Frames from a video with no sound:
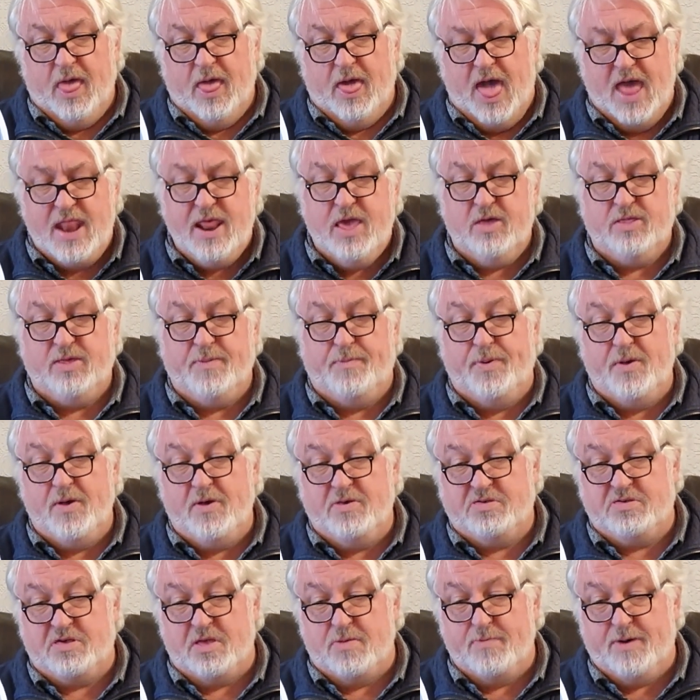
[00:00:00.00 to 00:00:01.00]
Any other
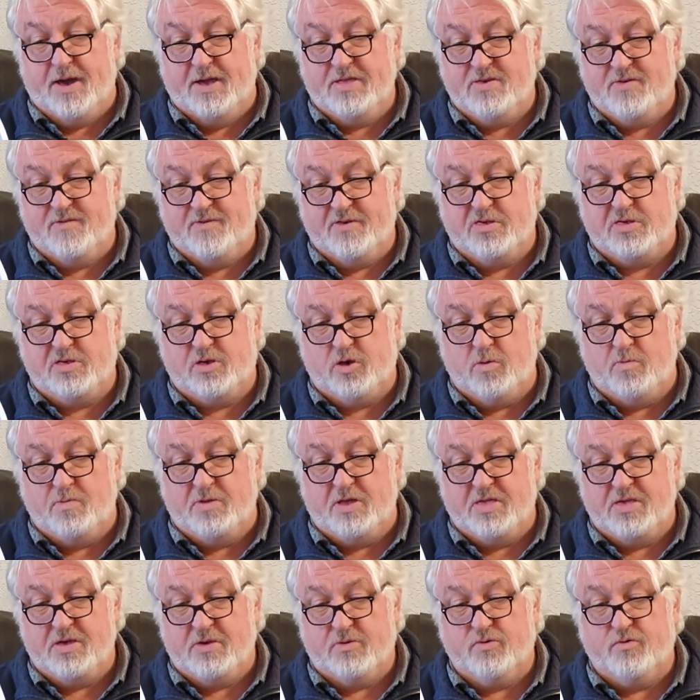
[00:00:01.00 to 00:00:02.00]
person might have assumed
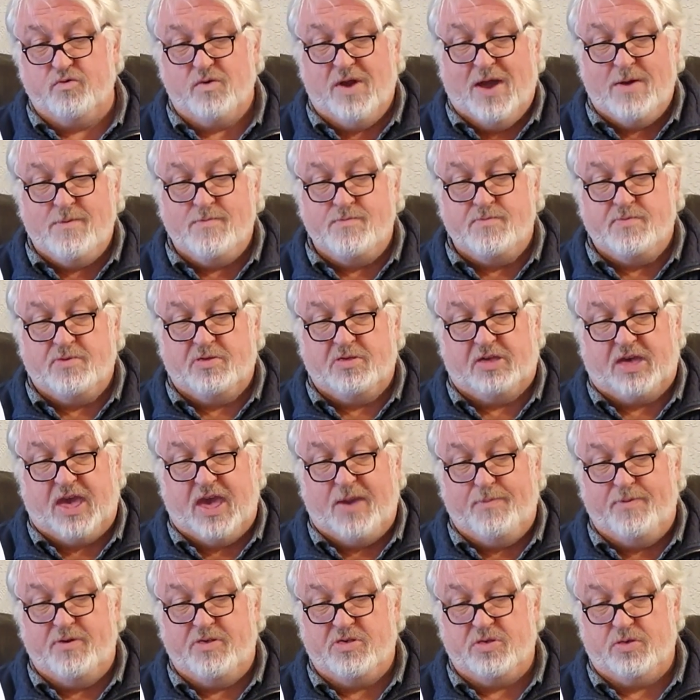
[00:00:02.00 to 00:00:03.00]
it a
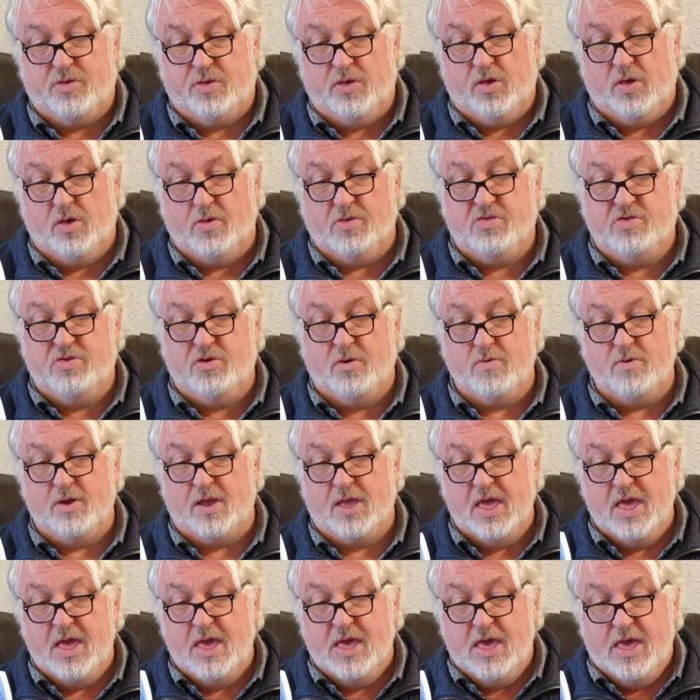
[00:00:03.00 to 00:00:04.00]
groundskeeper's hut or a
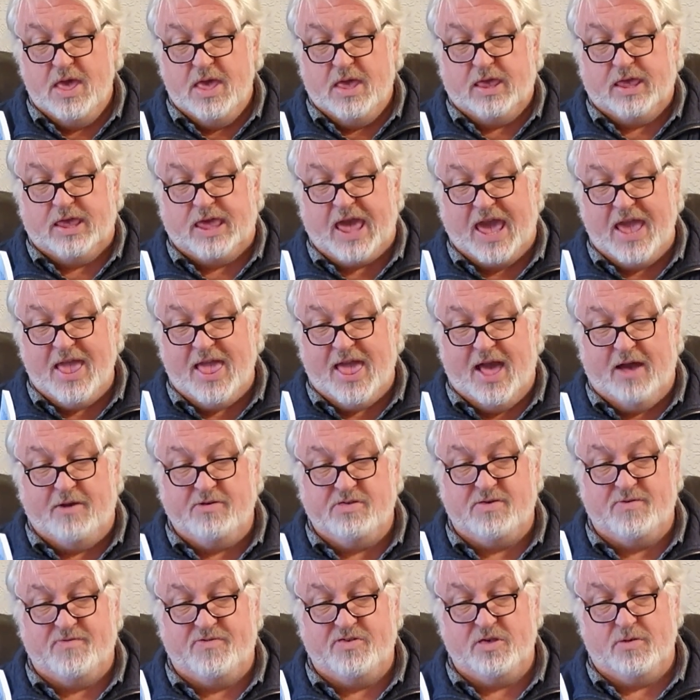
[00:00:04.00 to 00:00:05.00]

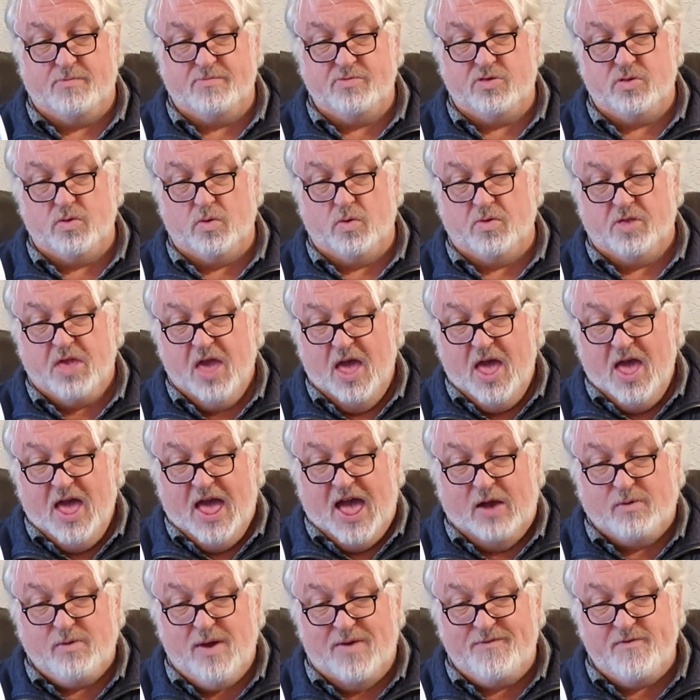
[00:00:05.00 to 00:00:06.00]
gatehouse of some sort.
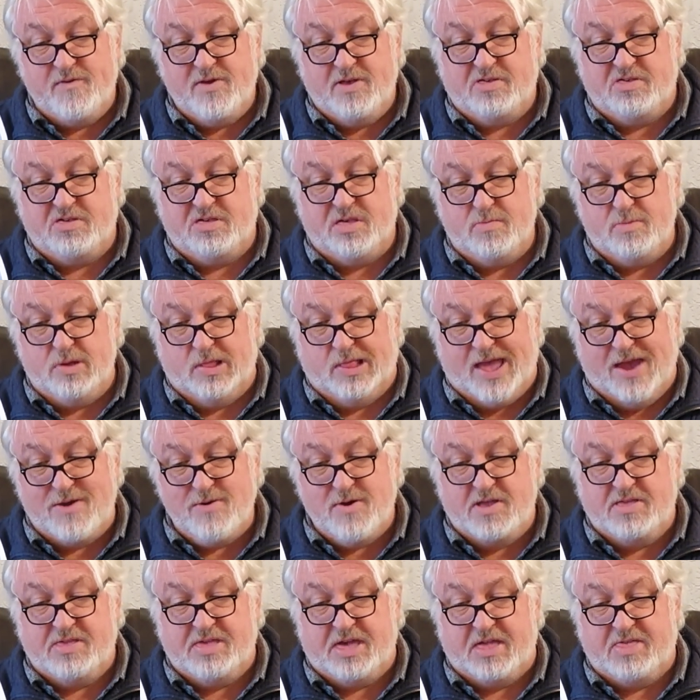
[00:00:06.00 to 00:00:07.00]
However, its
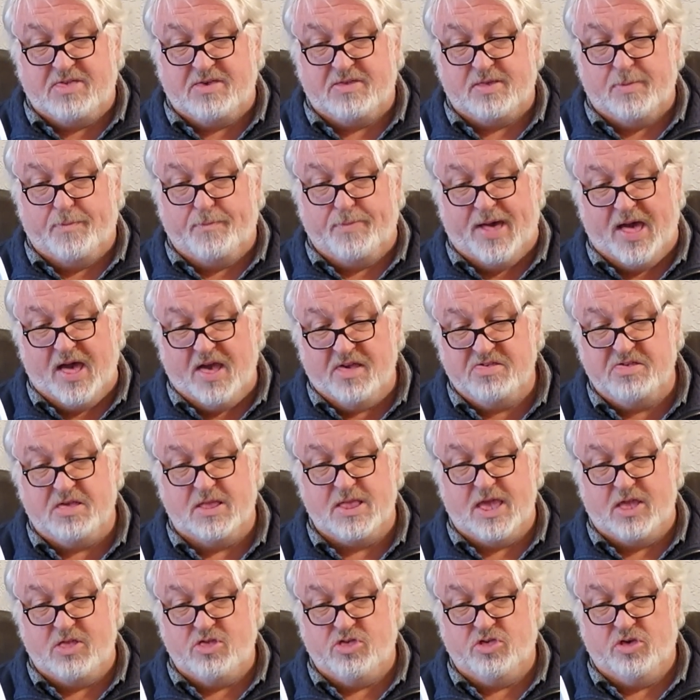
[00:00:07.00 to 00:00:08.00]
similarity to the
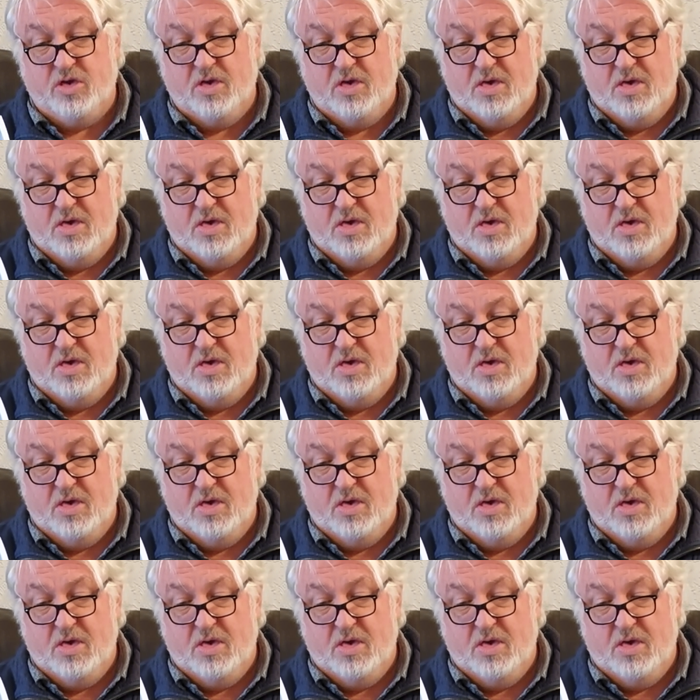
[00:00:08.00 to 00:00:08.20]
parsonage